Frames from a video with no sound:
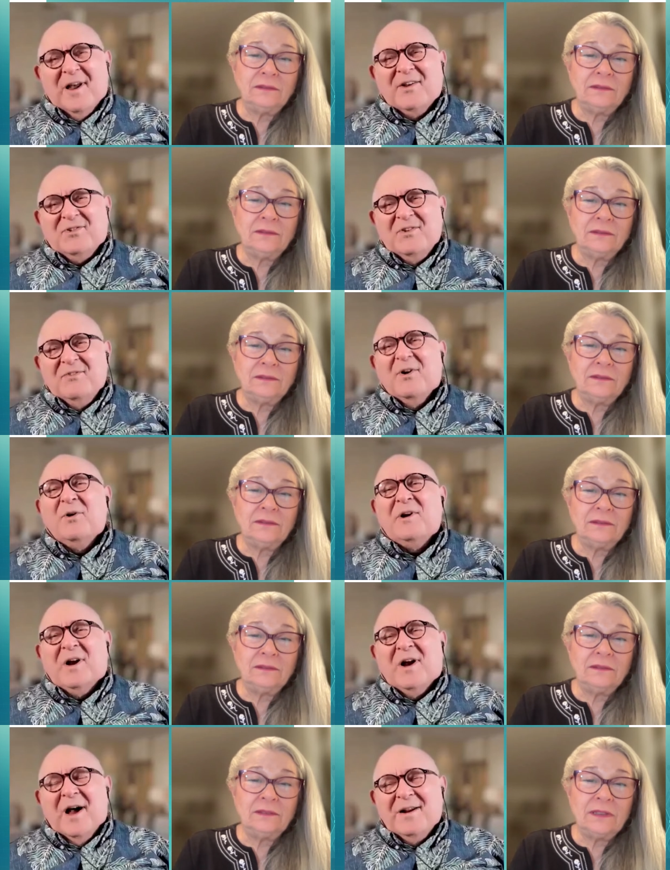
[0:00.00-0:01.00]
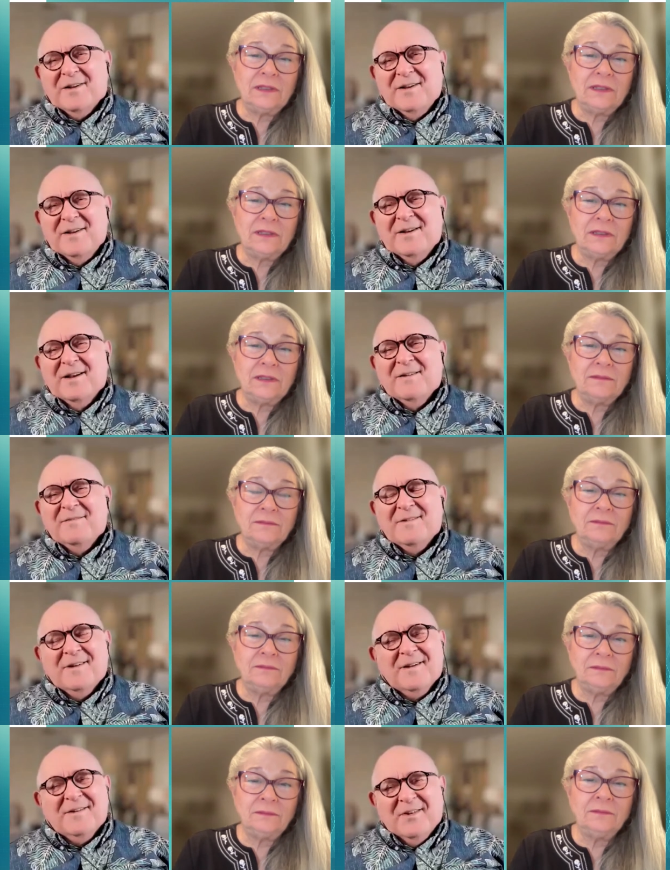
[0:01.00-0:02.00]
Speaker 1: classy, very kindly, and,
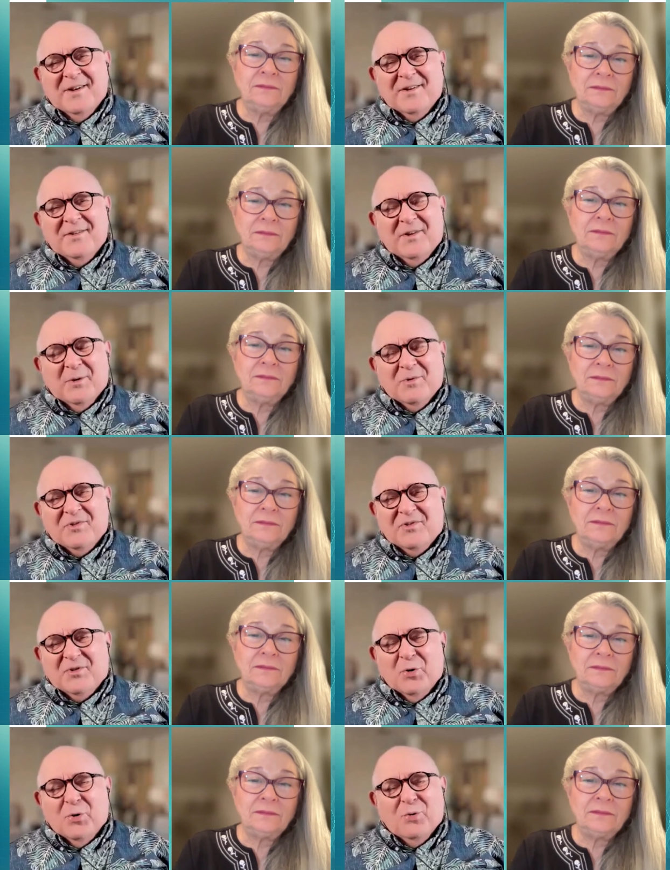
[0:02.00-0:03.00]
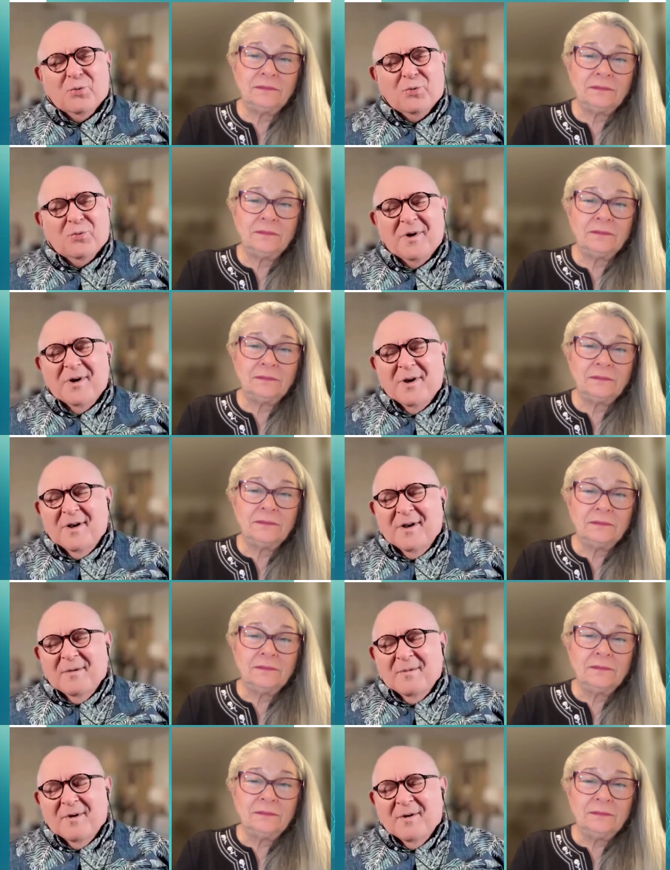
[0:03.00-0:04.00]
and mm-hmm. uh, they were so
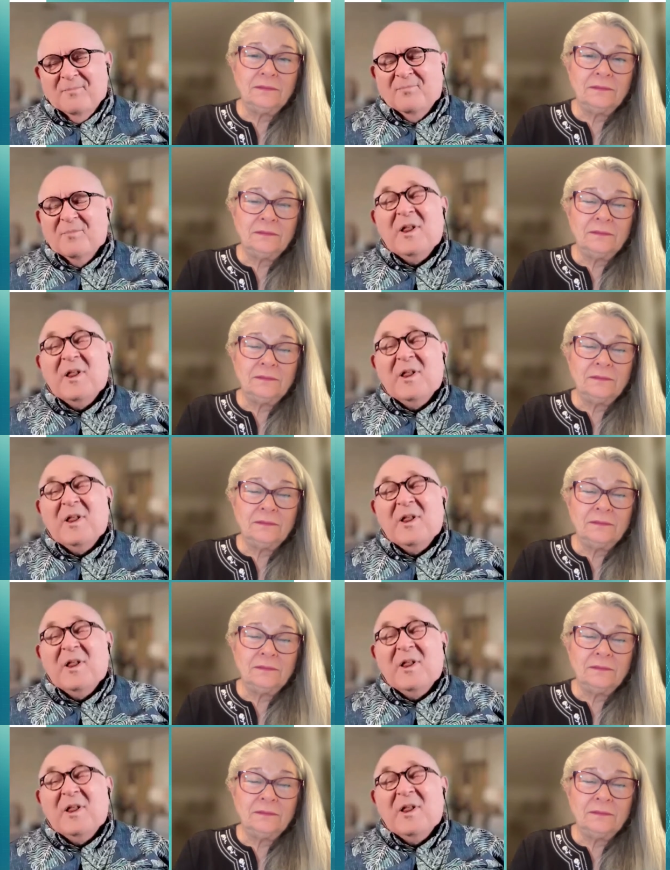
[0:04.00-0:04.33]
um,